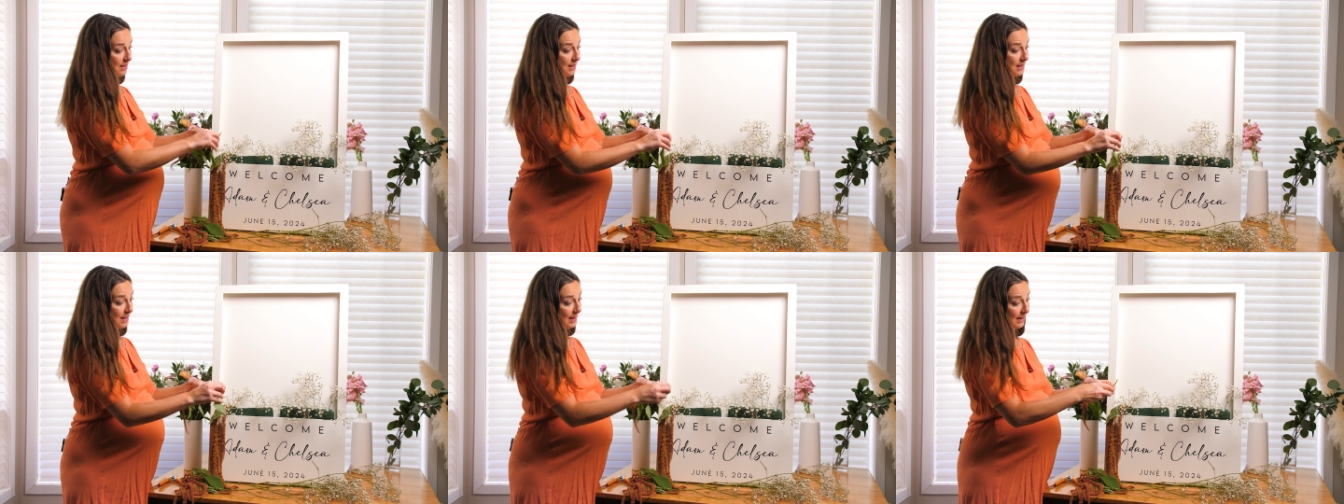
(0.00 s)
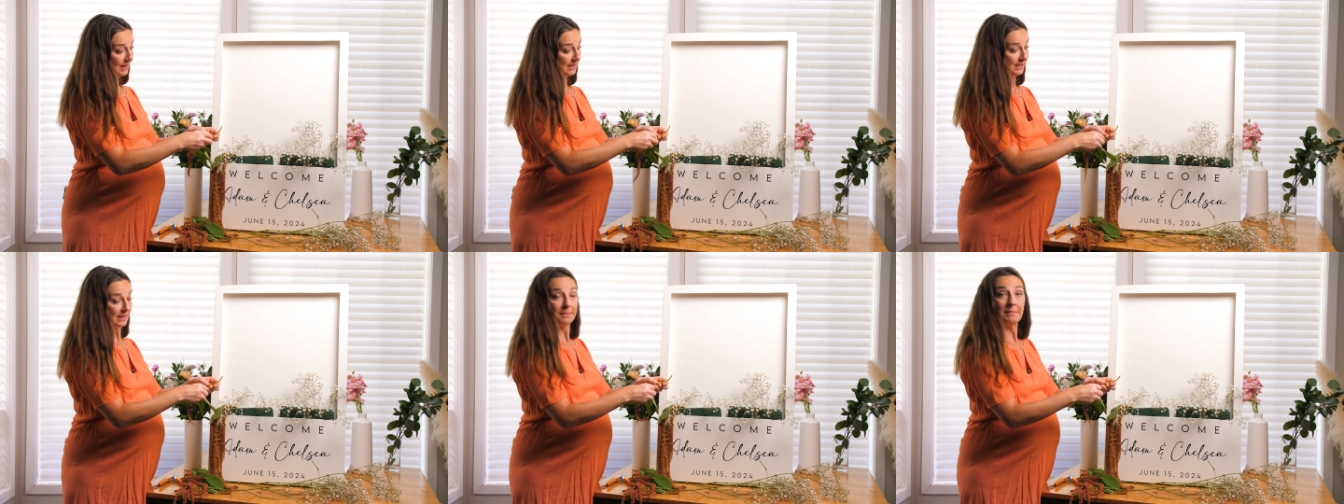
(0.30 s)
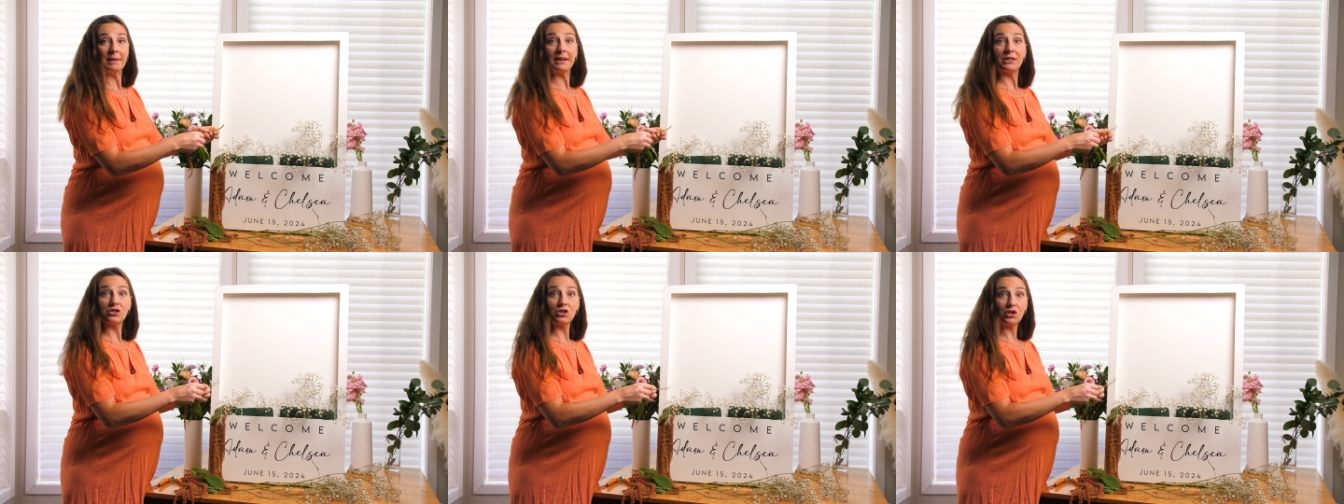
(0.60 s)
then, like I
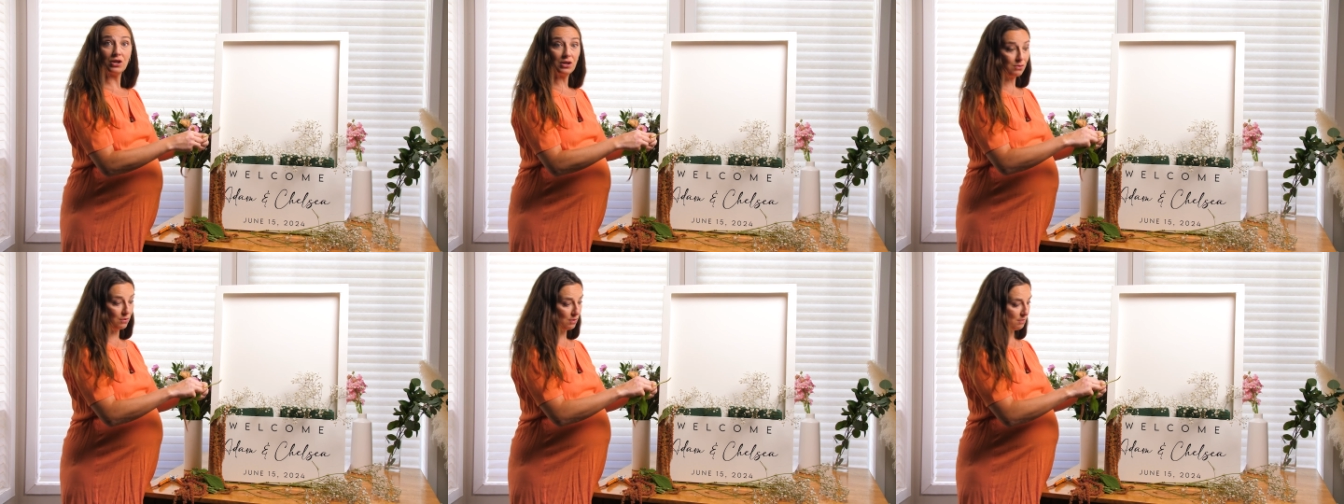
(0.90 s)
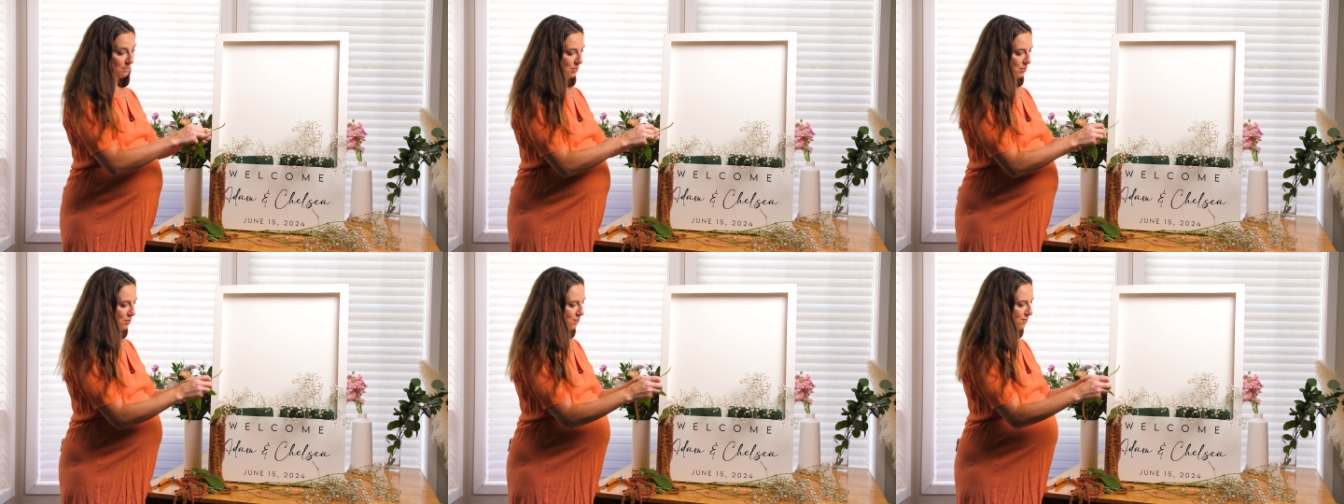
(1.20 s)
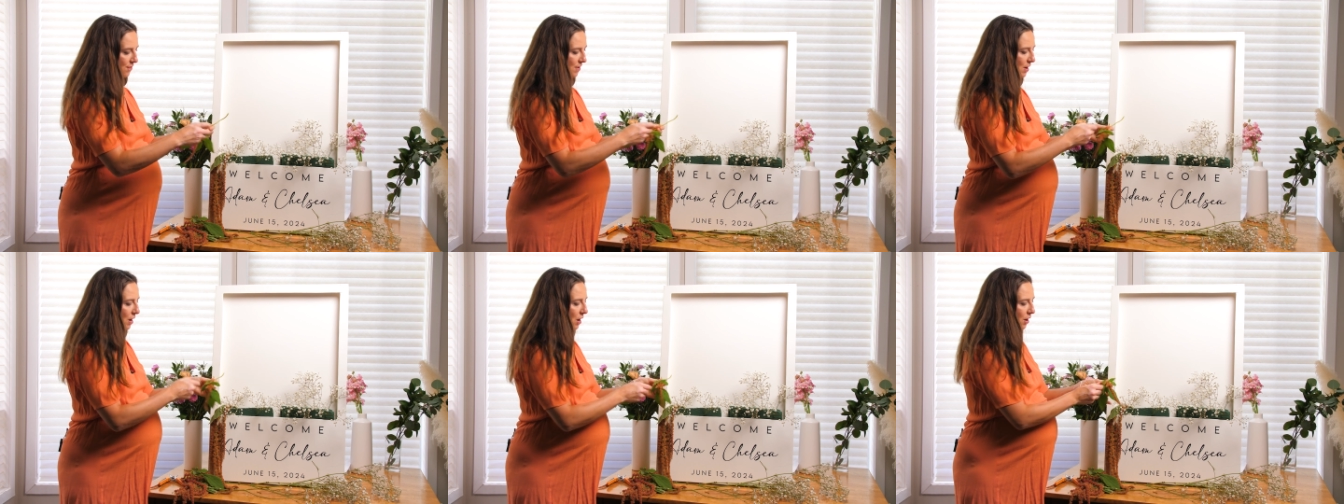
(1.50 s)
said, make sure you
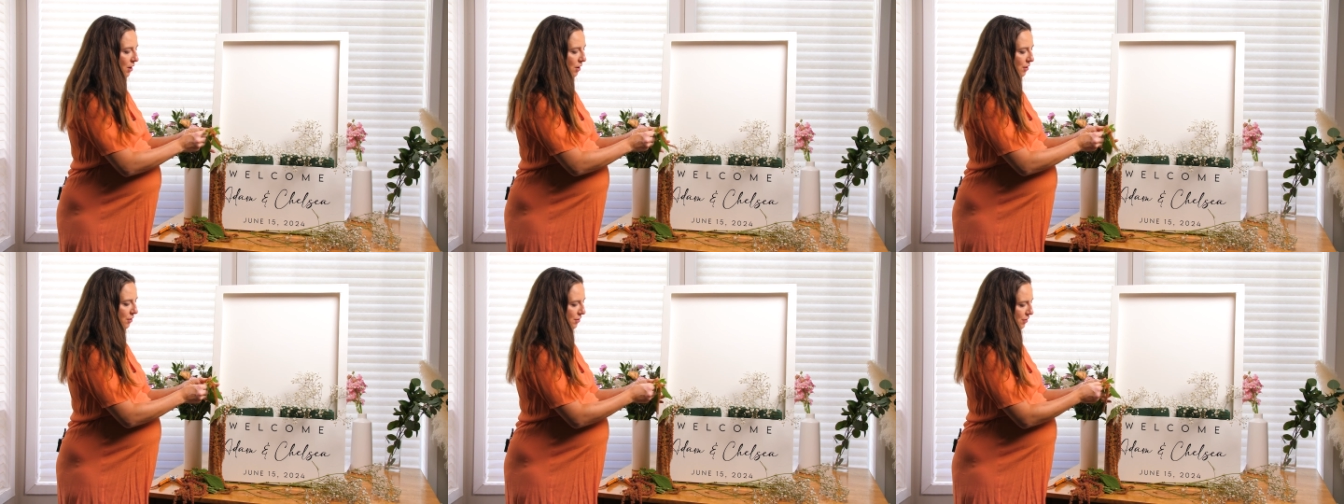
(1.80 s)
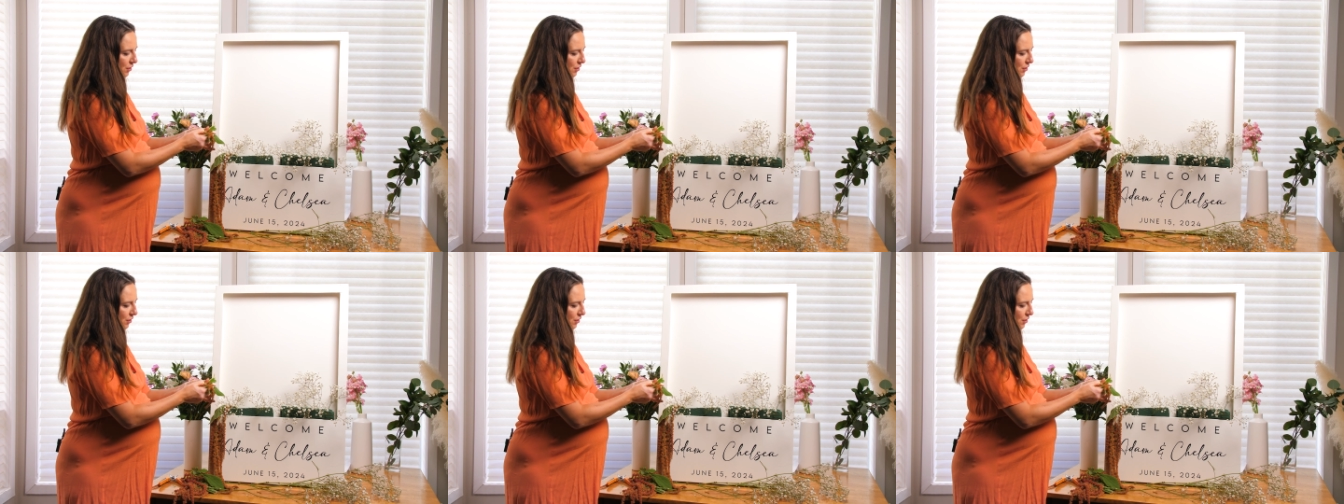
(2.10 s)
remove all